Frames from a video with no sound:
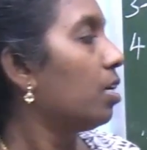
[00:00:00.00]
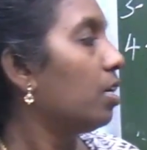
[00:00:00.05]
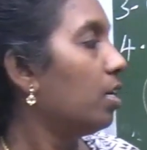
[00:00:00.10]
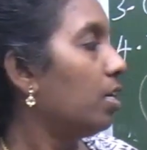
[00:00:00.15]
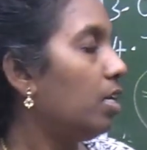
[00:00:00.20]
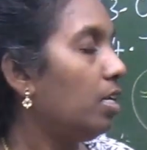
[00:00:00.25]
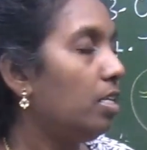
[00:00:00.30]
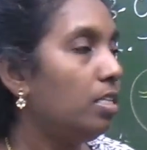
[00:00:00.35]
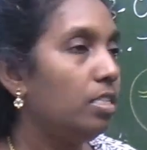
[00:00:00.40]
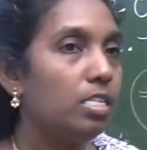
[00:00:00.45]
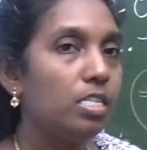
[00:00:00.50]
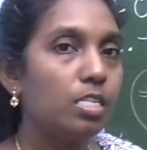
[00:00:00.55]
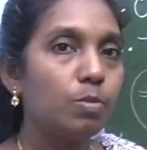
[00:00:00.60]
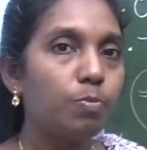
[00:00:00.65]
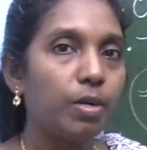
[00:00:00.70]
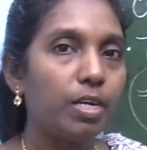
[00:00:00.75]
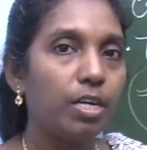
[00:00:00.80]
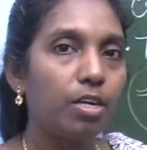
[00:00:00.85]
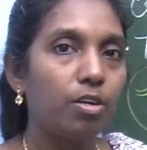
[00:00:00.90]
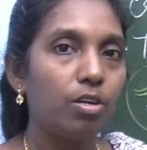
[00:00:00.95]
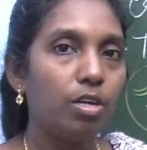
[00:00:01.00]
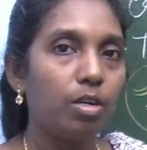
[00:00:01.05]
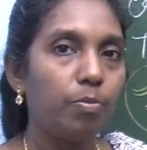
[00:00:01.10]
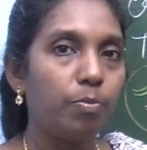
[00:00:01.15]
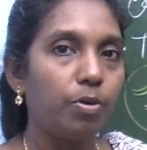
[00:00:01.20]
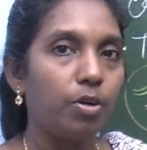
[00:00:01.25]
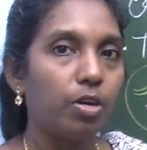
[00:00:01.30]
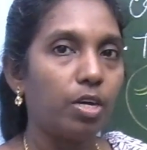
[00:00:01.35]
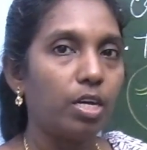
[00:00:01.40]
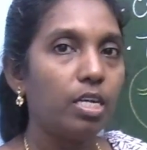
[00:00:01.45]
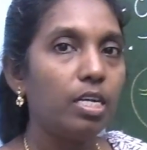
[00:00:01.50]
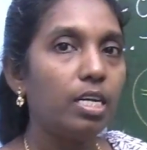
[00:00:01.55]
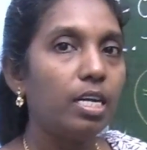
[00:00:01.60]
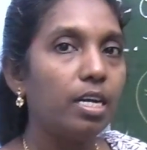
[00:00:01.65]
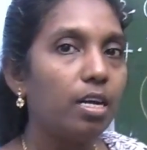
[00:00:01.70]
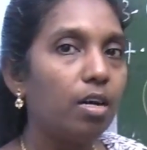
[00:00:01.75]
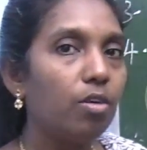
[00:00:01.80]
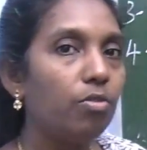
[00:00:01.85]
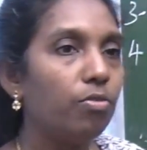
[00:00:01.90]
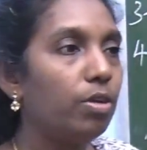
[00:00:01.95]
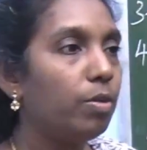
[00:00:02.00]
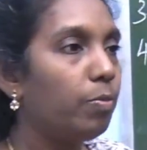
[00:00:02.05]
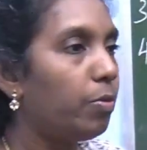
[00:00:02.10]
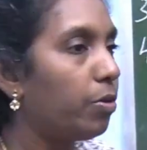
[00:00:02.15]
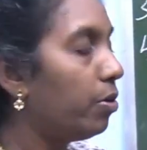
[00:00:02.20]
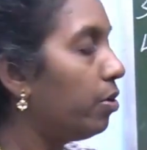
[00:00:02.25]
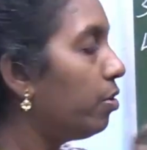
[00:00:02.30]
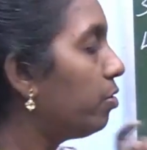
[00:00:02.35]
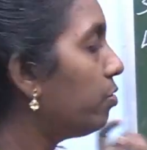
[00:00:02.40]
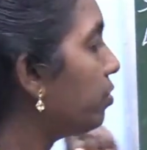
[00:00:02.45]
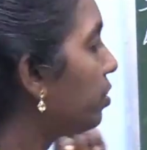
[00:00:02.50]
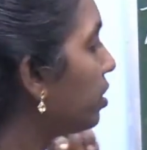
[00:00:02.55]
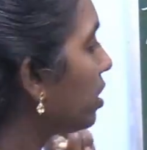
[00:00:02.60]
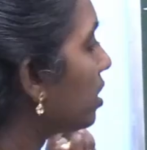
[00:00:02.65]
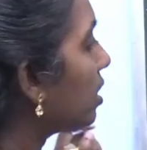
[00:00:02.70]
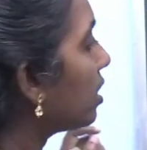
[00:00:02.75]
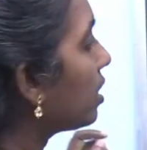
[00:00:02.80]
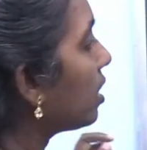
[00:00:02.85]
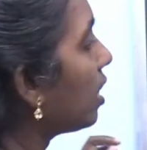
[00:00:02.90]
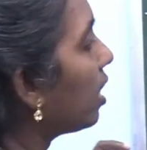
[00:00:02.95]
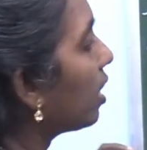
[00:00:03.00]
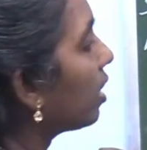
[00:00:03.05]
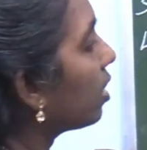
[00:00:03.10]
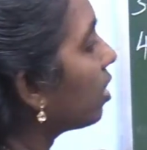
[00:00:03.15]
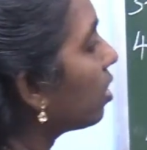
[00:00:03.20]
In this particular point, now it produces a